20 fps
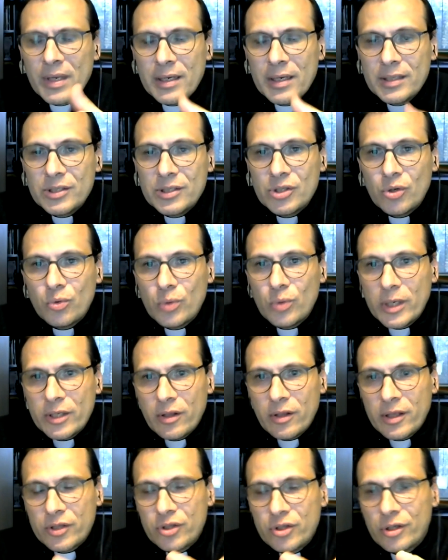So
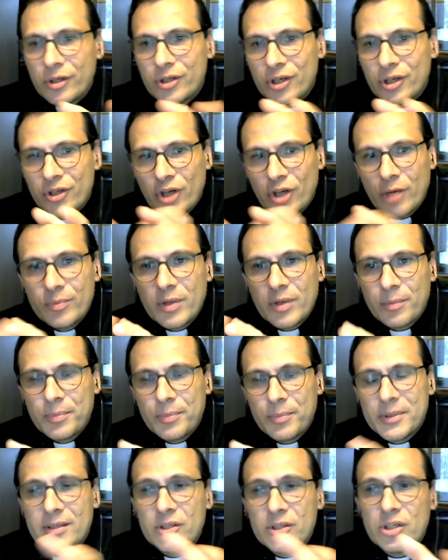the church adopted a
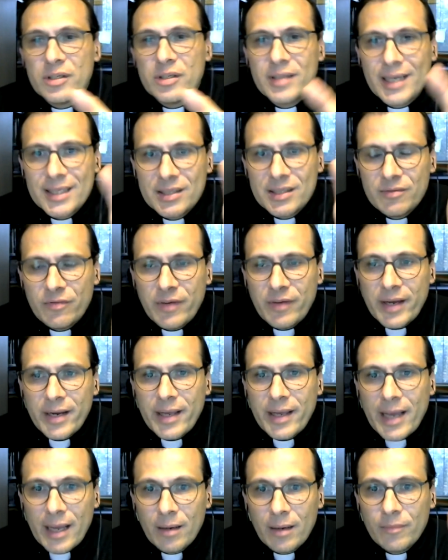position that's very
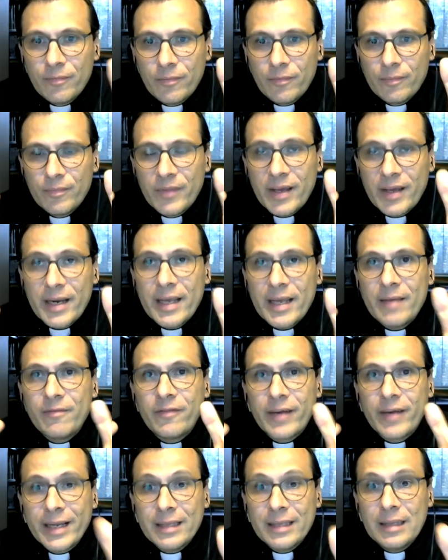
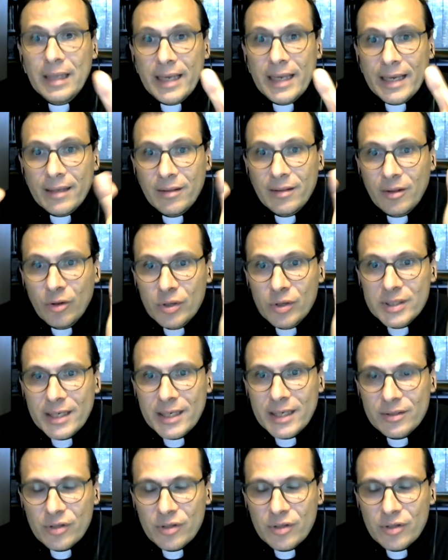friendly and looks at